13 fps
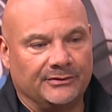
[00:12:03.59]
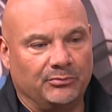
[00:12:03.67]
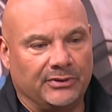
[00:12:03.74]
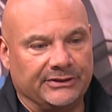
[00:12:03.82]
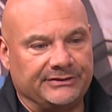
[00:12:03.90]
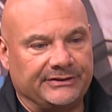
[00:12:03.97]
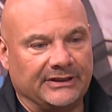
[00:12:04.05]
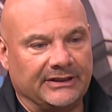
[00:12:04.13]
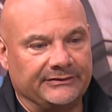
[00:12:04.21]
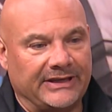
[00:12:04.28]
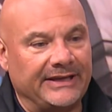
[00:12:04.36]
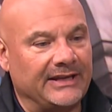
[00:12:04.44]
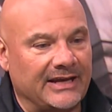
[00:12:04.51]
But
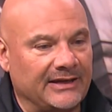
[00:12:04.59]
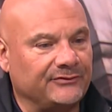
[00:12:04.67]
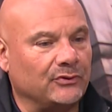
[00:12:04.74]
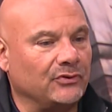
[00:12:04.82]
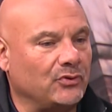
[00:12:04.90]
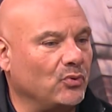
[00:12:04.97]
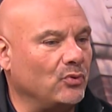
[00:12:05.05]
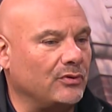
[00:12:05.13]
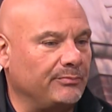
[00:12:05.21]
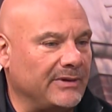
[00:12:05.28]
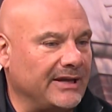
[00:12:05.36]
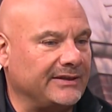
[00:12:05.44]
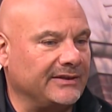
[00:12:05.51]
they get after the
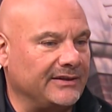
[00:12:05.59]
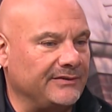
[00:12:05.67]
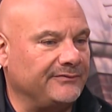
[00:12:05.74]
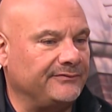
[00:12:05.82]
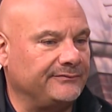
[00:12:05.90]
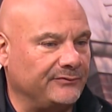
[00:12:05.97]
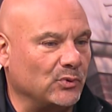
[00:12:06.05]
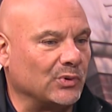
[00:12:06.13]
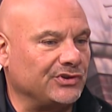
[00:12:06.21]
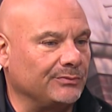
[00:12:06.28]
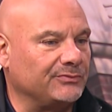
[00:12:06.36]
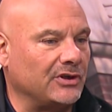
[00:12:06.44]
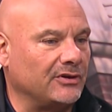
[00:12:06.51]
quarterback and they force
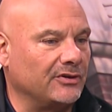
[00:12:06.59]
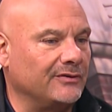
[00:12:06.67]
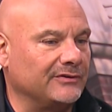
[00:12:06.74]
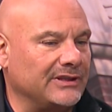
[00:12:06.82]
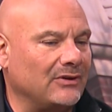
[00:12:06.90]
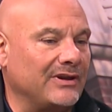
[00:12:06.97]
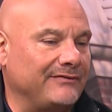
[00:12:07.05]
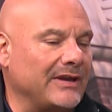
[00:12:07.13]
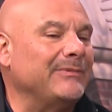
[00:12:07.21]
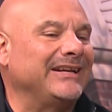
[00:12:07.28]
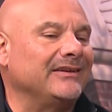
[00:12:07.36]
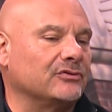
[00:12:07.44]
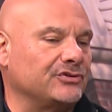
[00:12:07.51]
some turnover. They don't have that
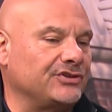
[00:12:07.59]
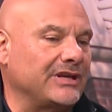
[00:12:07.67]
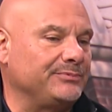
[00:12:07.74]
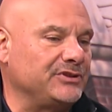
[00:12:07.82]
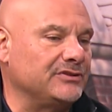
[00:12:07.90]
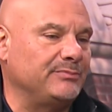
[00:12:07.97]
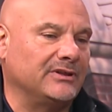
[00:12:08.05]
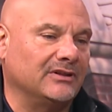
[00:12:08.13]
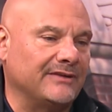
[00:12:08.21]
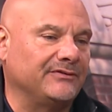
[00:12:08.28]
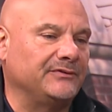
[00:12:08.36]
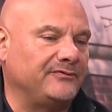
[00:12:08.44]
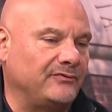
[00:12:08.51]
many interceptions, but
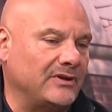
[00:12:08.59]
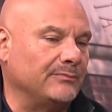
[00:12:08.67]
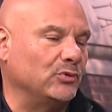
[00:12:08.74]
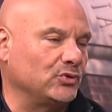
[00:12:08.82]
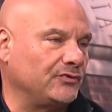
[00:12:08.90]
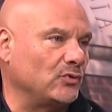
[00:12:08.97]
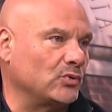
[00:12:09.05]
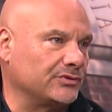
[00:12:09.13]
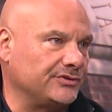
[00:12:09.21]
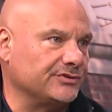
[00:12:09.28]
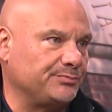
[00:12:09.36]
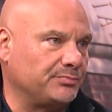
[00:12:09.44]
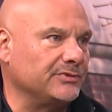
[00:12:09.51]
11 fumbles forced
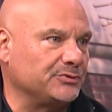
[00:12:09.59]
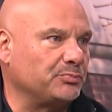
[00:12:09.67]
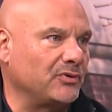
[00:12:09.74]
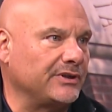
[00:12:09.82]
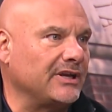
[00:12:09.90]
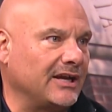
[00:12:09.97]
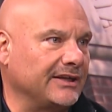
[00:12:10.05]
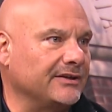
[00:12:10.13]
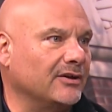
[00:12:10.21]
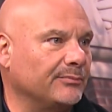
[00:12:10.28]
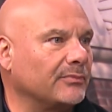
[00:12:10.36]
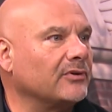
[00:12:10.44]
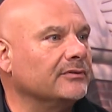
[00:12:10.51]
is a pretty high
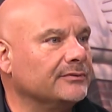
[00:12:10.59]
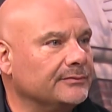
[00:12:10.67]
number.